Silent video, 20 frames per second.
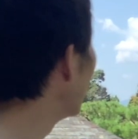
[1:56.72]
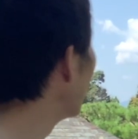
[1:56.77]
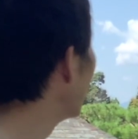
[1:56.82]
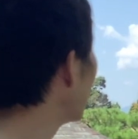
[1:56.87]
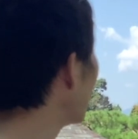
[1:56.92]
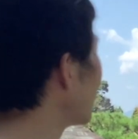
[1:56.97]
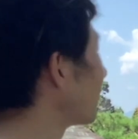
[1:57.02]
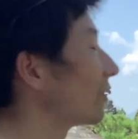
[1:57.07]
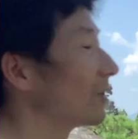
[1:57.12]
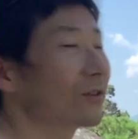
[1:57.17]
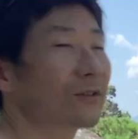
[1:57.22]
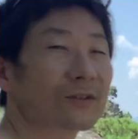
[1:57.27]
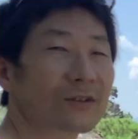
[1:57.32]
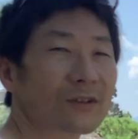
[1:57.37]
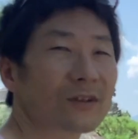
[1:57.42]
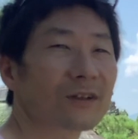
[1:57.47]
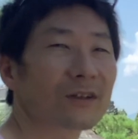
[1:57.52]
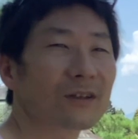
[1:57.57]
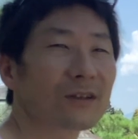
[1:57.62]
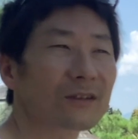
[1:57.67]

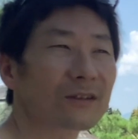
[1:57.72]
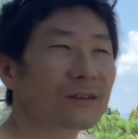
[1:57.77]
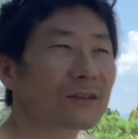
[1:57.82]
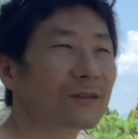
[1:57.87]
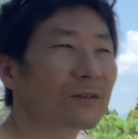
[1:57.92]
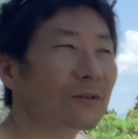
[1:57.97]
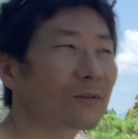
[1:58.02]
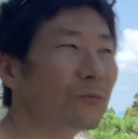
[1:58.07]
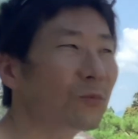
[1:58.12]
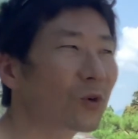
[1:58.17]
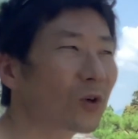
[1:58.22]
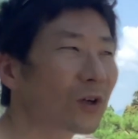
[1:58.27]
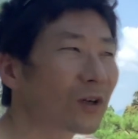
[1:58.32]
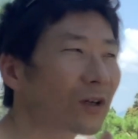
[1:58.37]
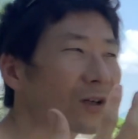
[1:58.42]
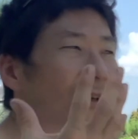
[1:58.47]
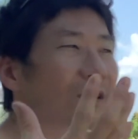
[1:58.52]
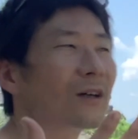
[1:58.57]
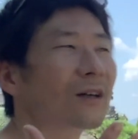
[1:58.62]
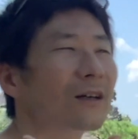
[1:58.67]
structure is
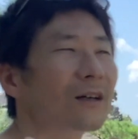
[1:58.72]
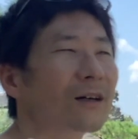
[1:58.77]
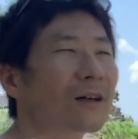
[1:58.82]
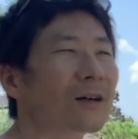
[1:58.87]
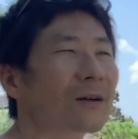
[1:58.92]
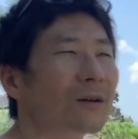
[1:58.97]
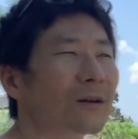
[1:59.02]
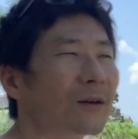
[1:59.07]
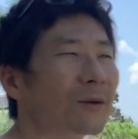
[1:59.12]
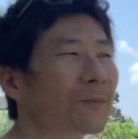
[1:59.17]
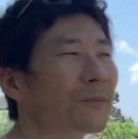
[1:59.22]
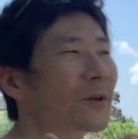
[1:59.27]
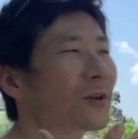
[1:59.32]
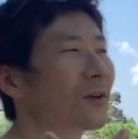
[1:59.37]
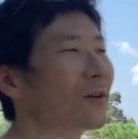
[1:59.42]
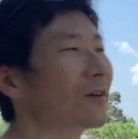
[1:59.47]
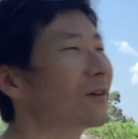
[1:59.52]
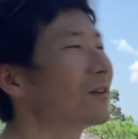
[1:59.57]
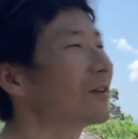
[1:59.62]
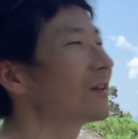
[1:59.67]
more
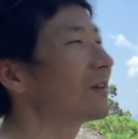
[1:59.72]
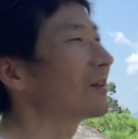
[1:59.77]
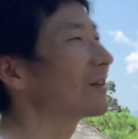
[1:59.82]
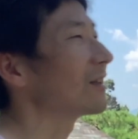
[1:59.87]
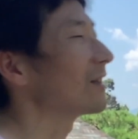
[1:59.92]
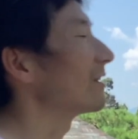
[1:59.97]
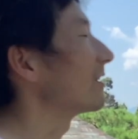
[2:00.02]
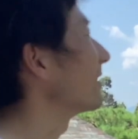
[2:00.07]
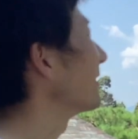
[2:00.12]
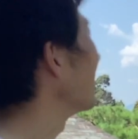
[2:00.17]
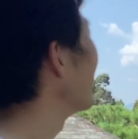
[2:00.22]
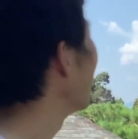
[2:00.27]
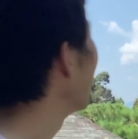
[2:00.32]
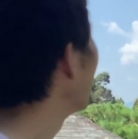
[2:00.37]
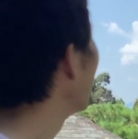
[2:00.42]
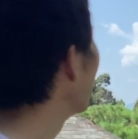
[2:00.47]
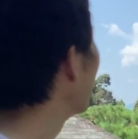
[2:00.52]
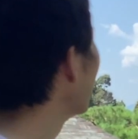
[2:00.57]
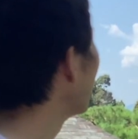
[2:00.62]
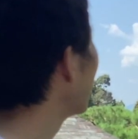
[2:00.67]
appear, and
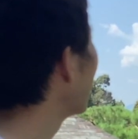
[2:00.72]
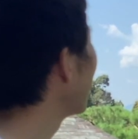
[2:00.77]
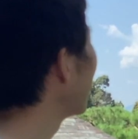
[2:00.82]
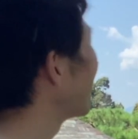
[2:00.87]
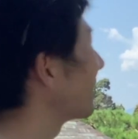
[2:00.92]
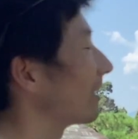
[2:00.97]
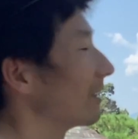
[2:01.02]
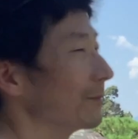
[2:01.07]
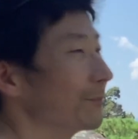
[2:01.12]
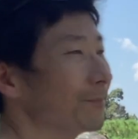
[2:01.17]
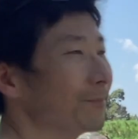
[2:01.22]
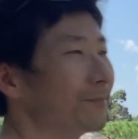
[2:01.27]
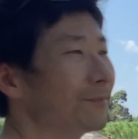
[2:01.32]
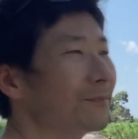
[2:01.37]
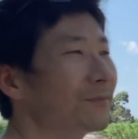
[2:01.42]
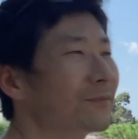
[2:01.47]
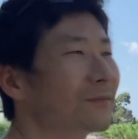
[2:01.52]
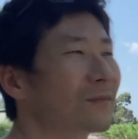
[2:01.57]
I can